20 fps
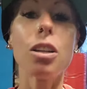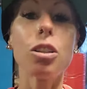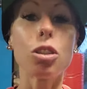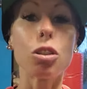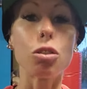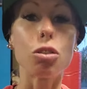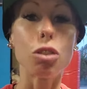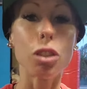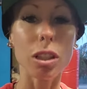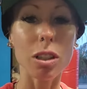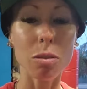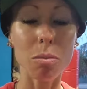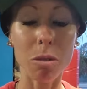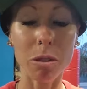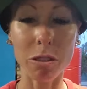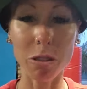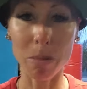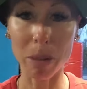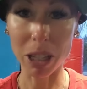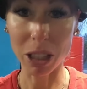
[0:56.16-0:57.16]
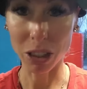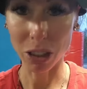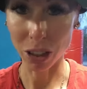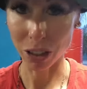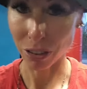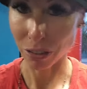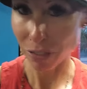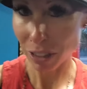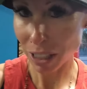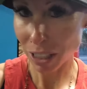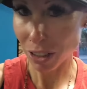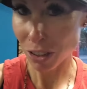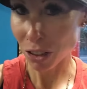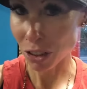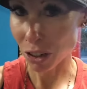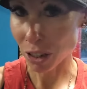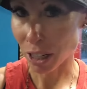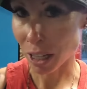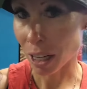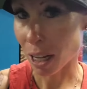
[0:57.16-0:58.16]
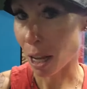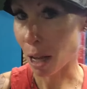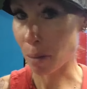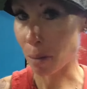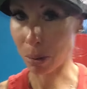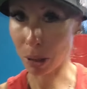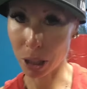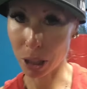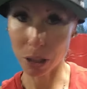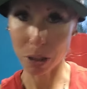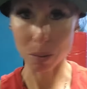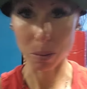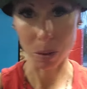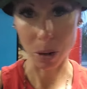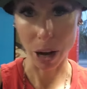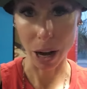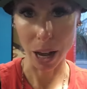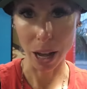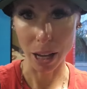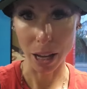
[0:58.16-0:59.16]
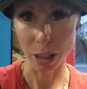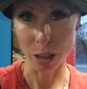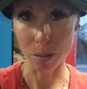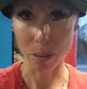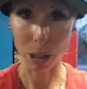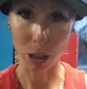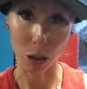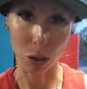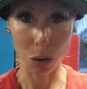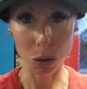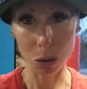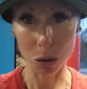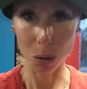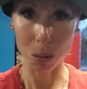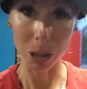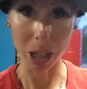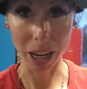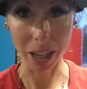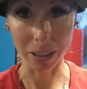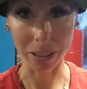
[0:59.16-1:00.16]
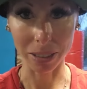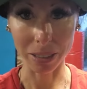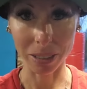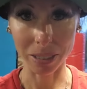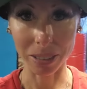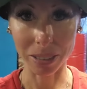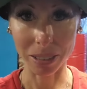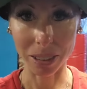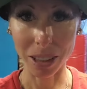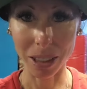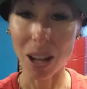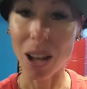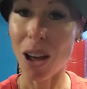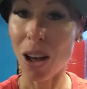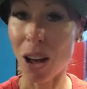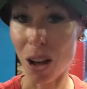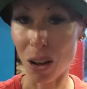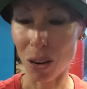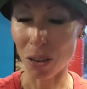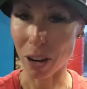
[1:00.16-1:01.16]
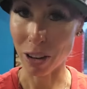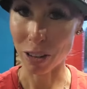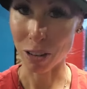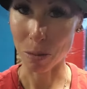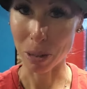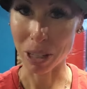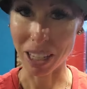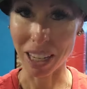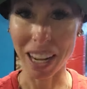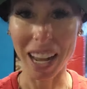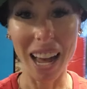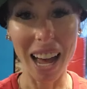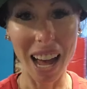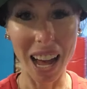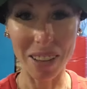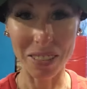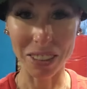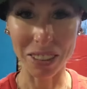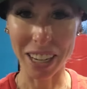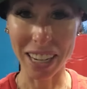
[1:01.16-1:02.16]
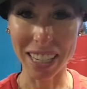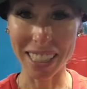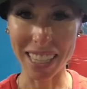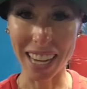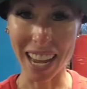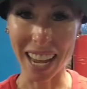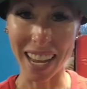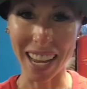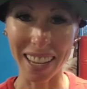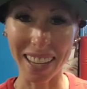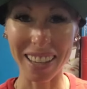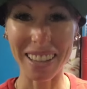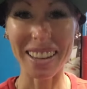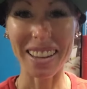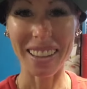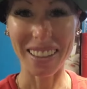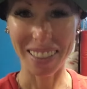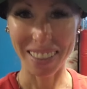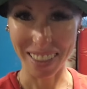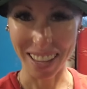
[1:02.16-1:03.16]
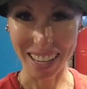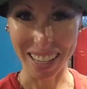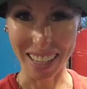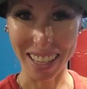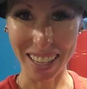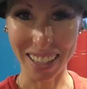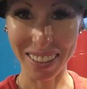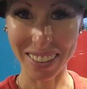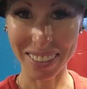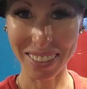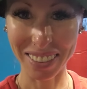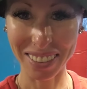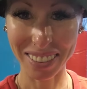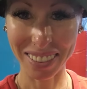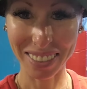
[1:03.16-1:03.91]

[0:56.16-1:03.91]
So just more information on your fitness journey, and please subscribe to my YouTube channel. All right, everybody, have a great day. Thank you.